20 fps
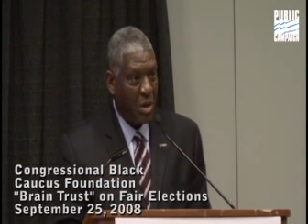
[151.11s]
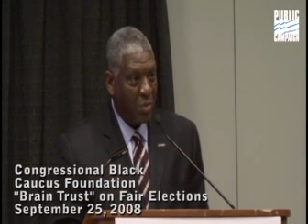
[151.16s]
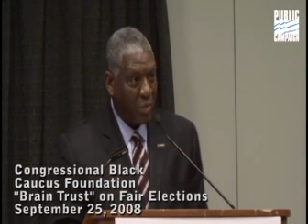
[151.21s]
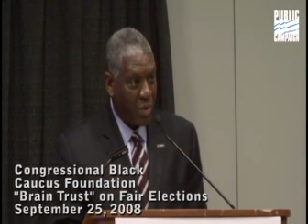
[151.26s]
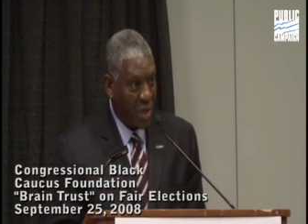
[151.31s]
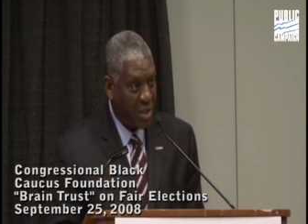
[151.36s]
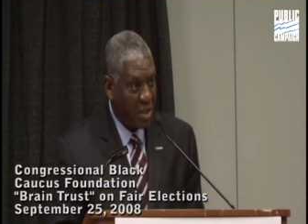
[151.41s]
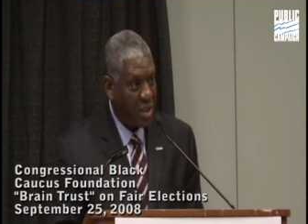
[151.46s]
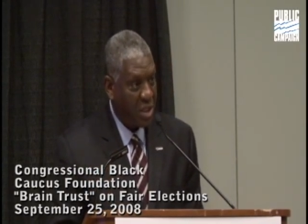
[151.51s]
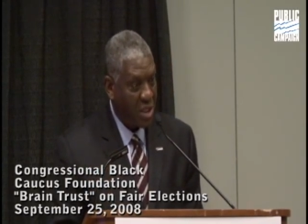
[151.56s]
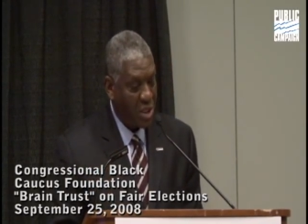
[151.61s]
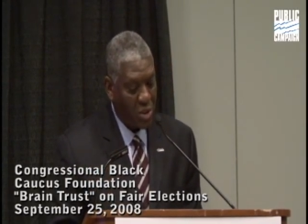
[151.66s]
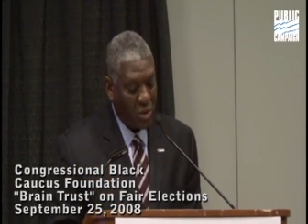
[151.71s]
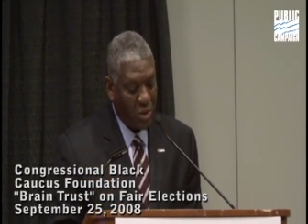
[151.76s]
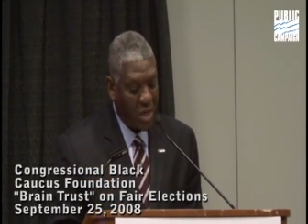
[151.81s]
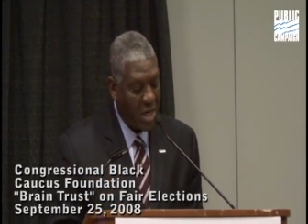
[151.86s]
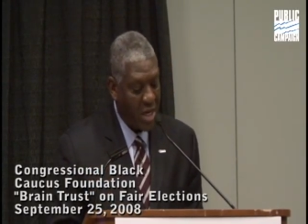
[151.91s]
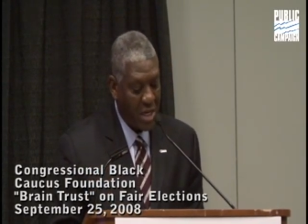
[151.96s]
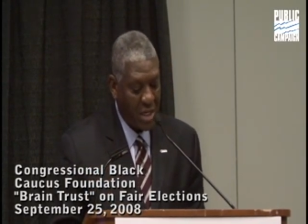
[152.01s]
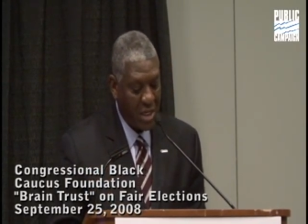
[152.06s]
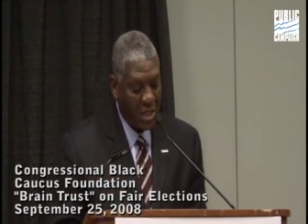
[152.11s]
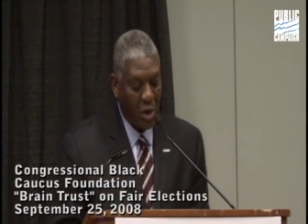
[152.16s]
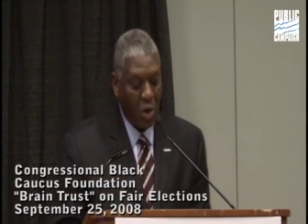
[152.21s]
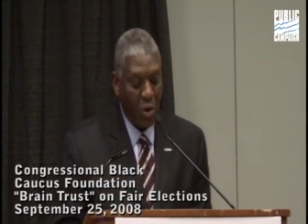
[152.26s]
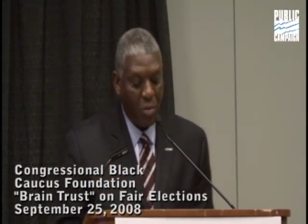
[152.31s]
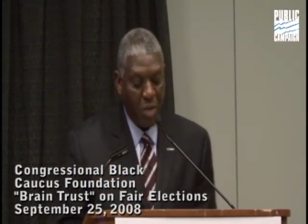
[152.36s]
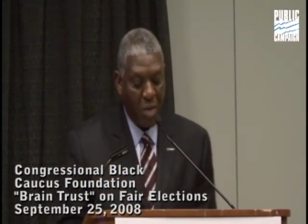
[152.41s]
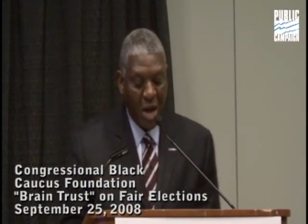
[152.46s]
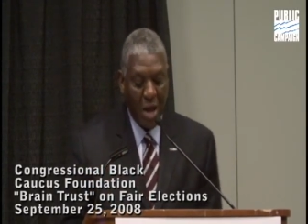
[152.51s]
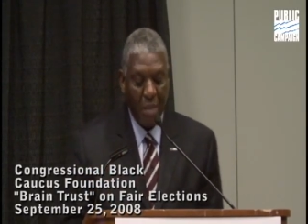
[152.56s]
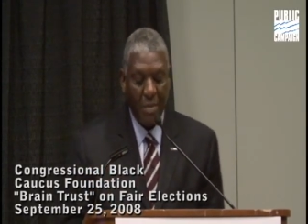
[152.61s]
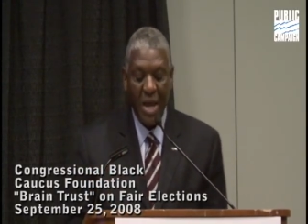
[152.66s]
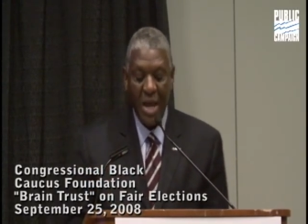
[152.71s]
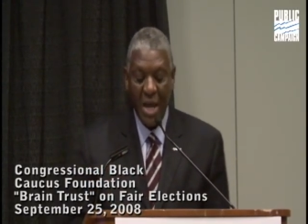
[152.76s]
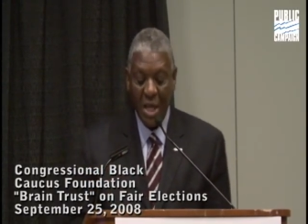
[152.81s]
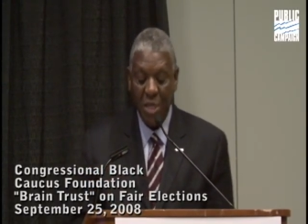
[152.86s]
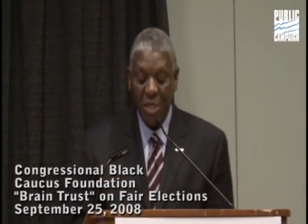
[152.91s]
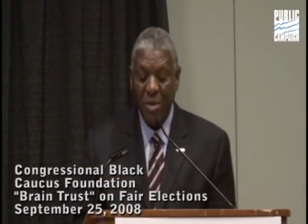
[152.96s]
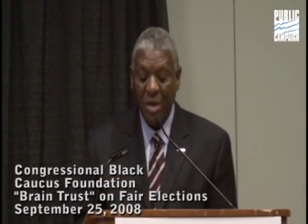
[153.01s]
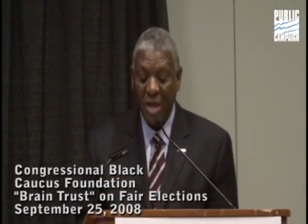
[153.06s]
Presidential candidate Obama
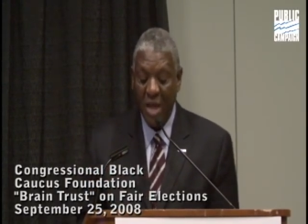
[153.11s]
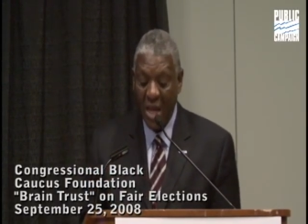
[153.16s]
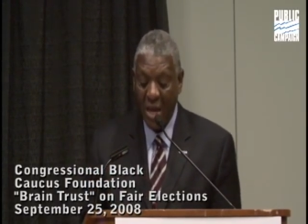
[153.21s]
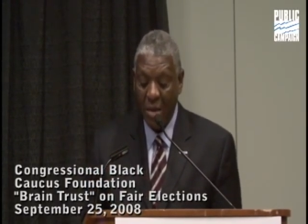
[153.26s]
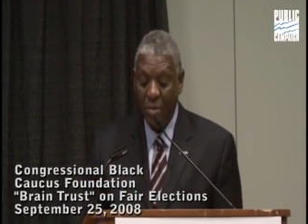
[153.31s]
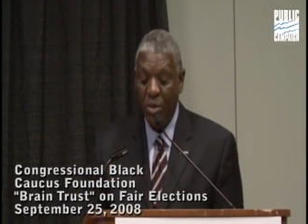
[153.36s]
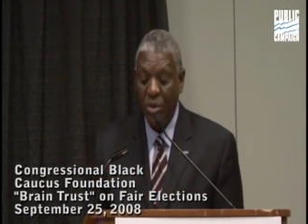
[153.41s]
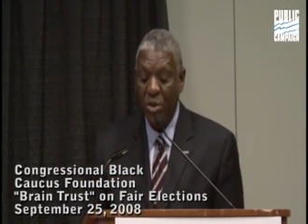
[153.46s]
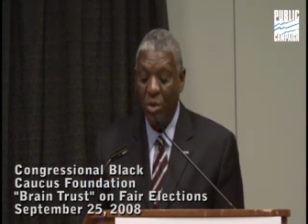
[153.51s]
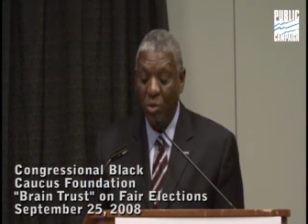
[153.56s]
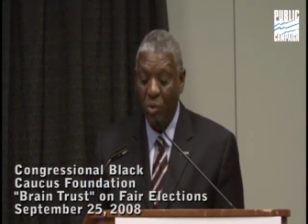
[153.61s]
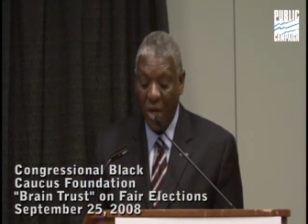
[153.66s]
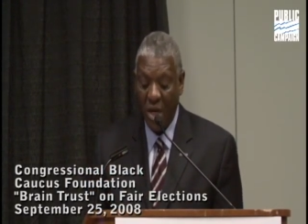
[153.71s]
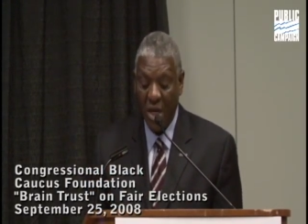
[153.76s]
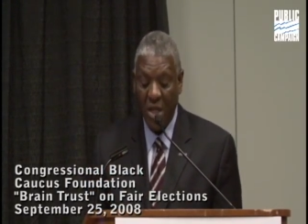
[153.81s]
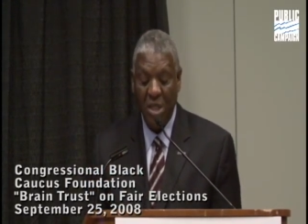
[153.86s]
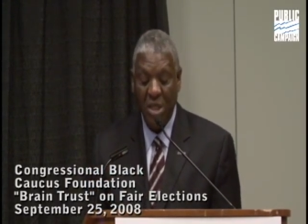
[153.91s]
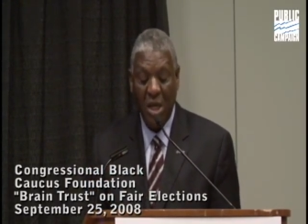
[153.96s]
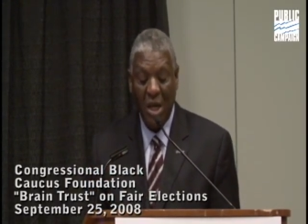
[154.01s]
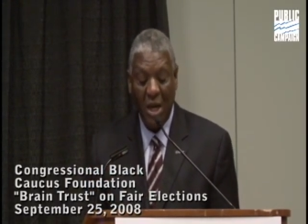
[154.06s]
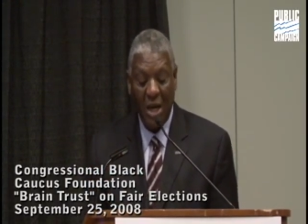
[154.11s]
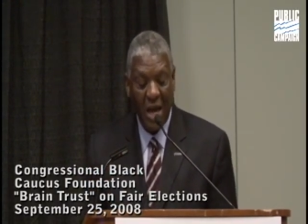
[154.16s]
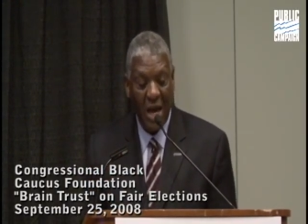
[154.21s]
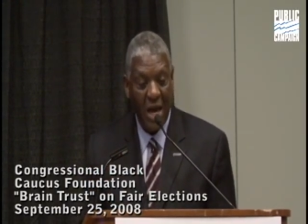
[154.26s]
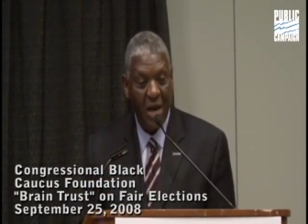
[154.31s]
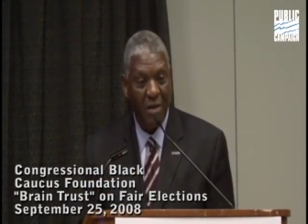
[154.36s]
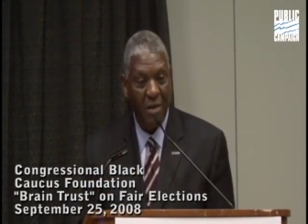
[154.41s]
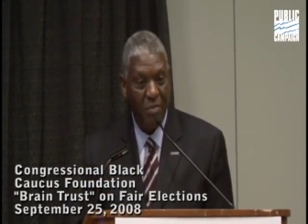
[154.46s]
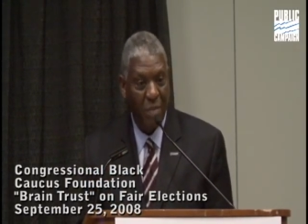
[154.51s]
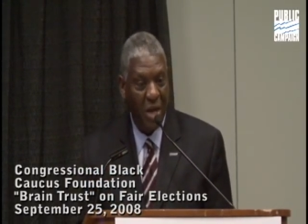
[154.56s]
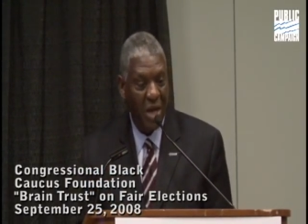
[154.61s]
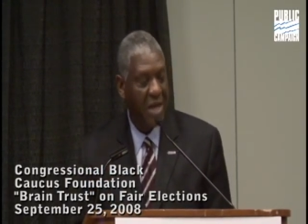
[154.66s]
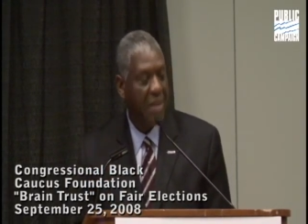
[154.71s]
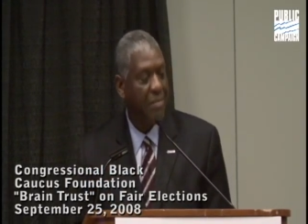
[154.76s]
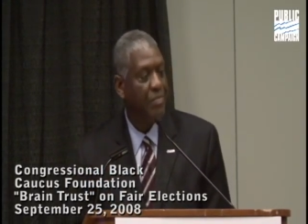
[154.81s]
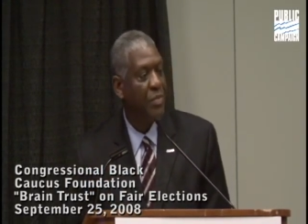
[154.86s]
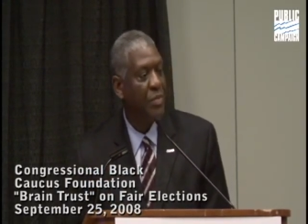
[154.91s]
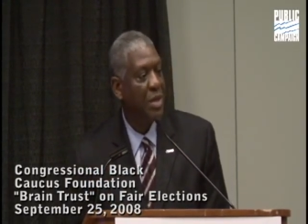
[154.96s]
has been able to raise a lot of money,